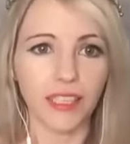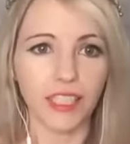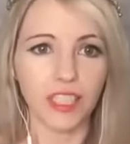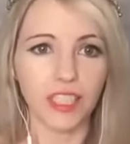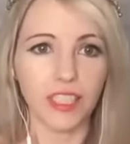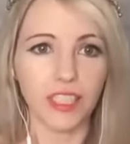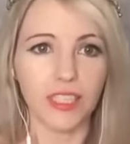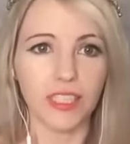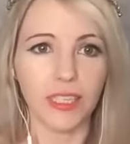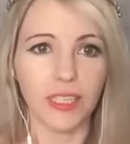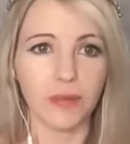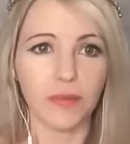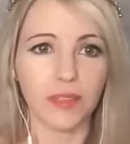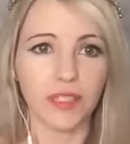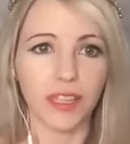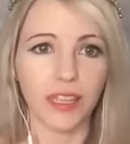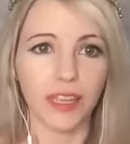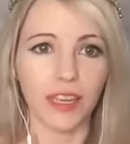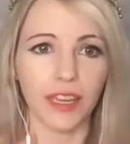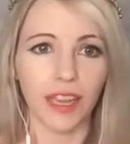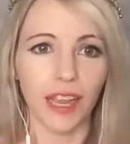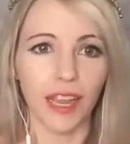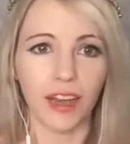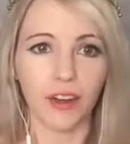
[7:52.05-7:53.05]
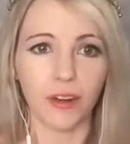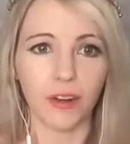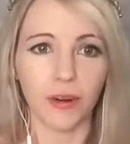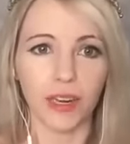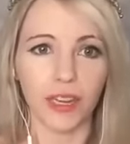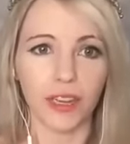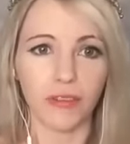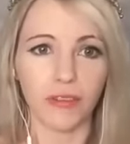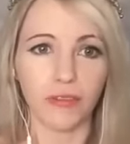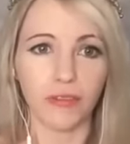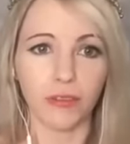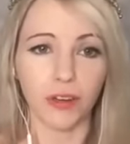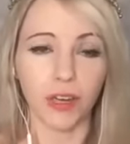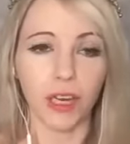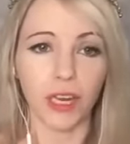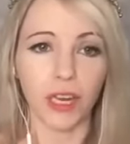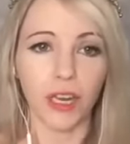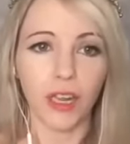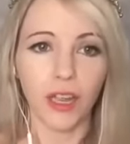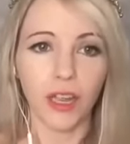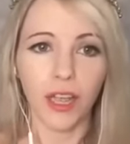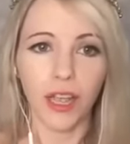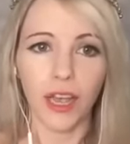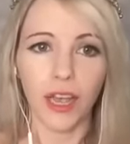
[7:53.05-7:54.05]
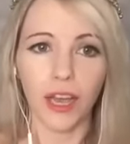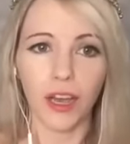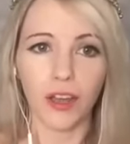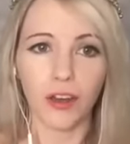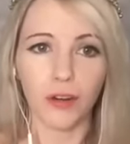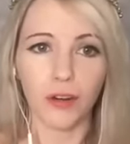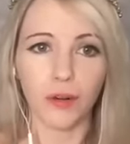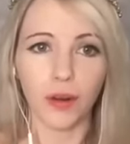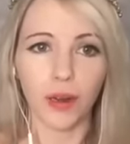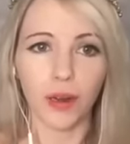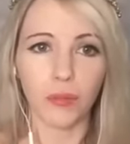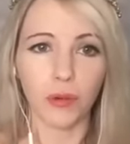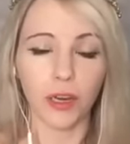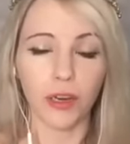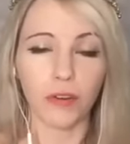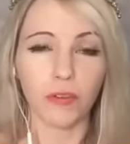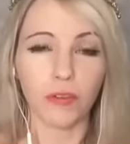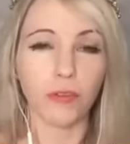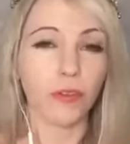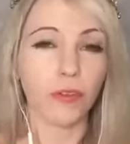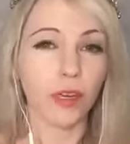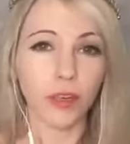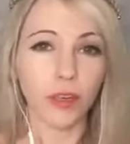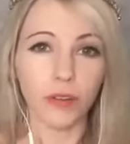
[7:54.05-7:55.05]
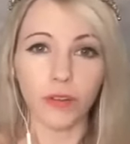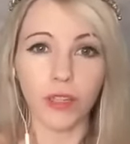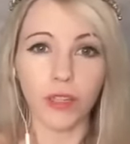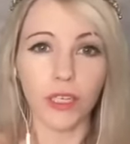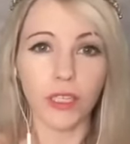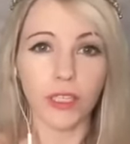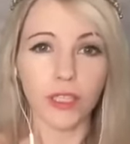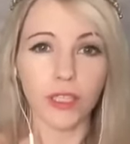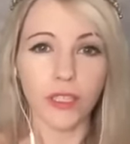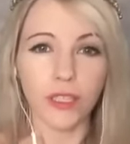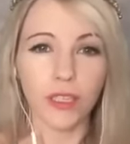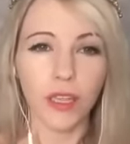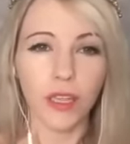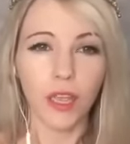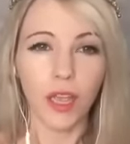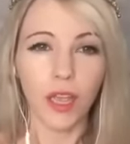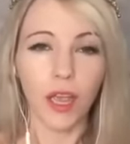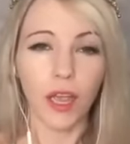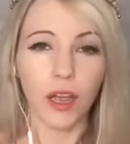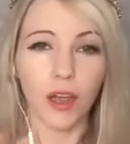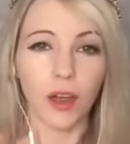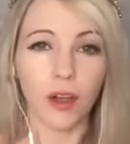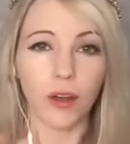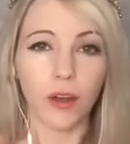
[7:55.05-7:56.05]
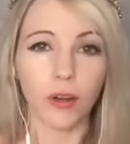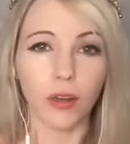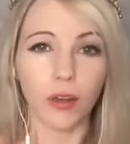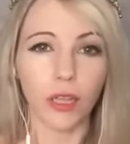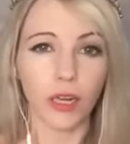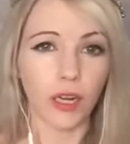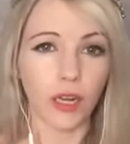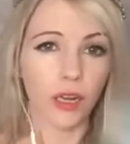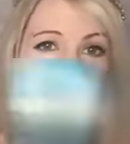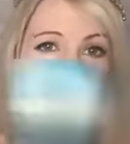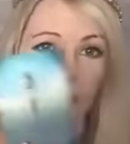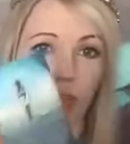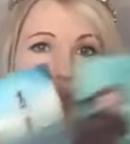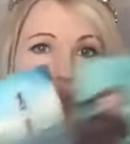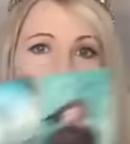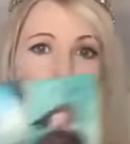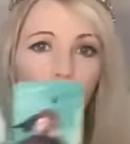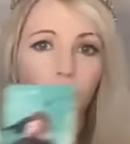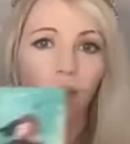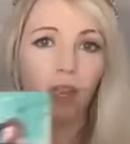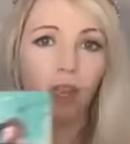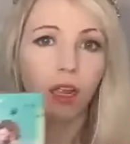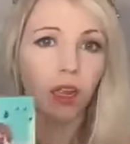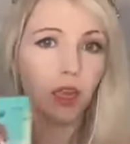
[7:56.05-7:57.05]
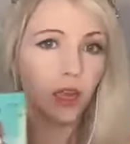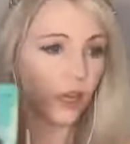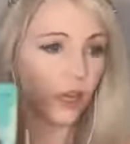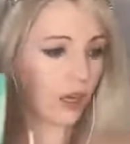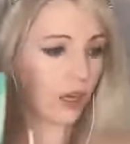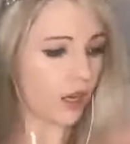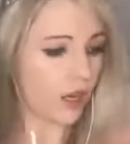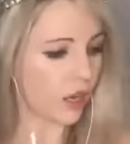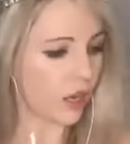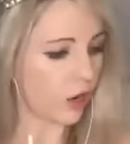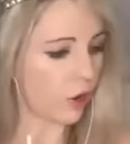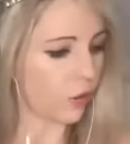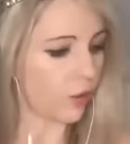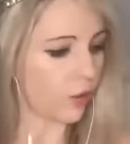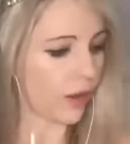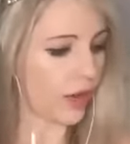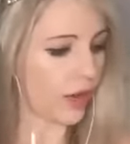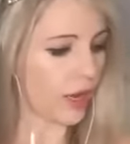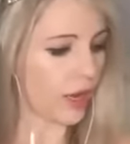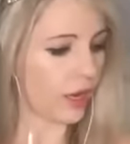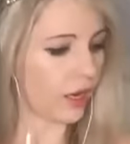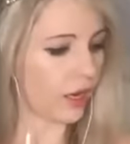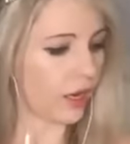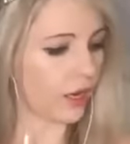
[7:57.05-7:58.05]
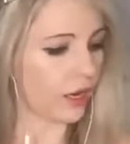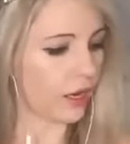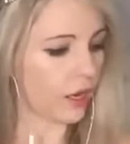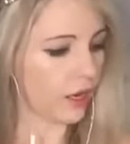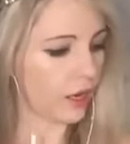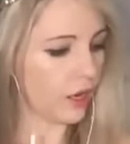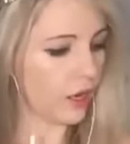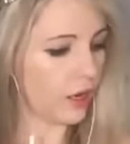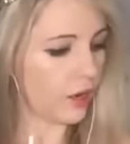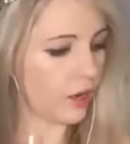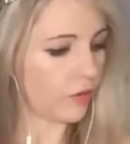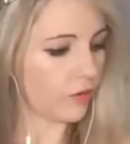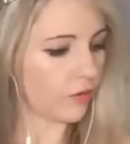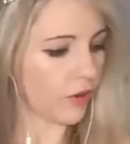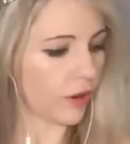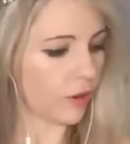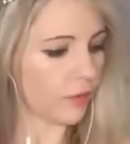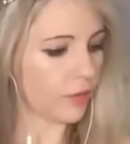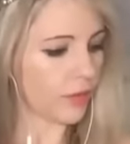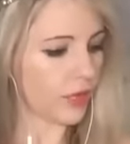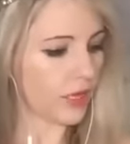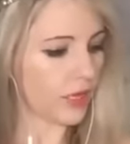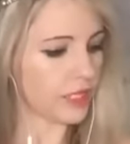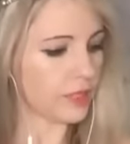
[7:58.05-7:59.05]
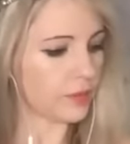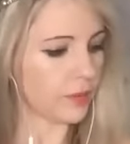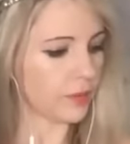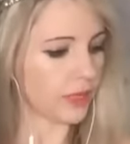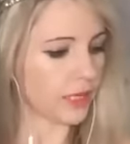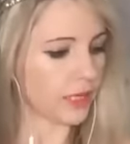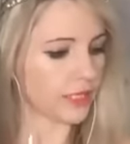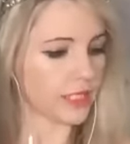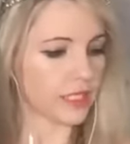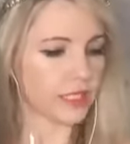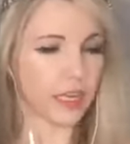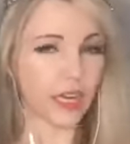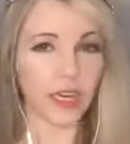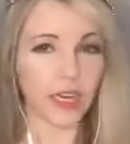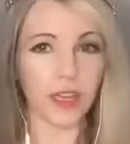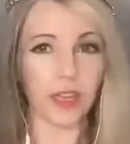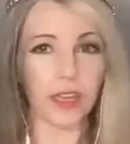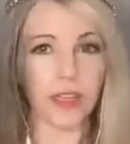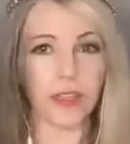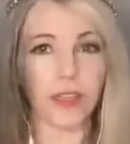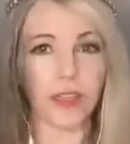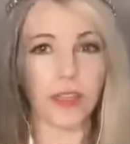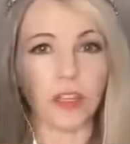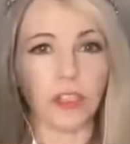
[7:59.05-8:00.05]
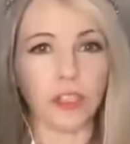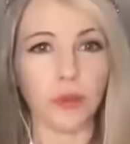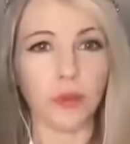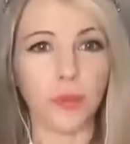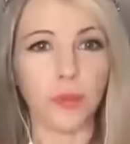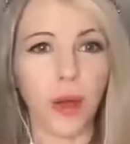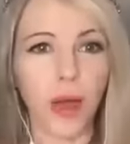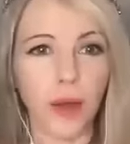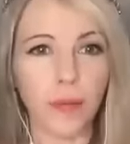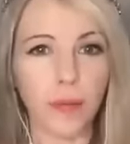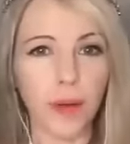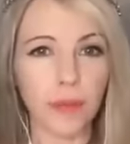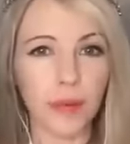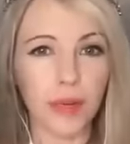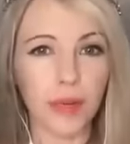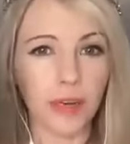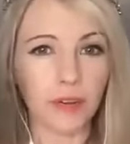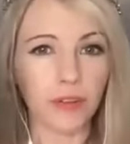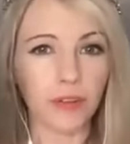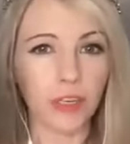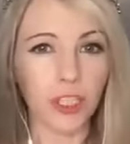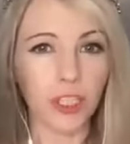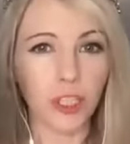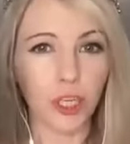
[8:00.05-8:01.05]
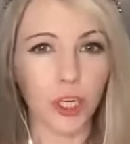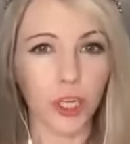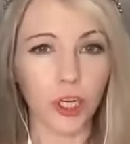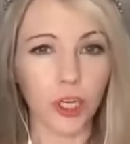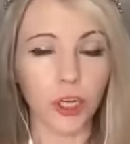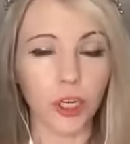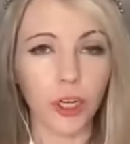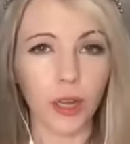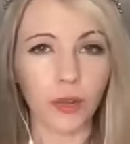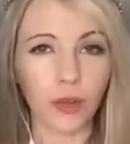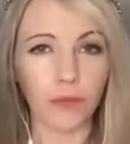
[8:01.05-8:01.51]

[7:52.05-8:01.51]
This just seems like, how do I get free? How do I break free of this? How can I get away from this? Because it's kind of like they also pop up at every turn.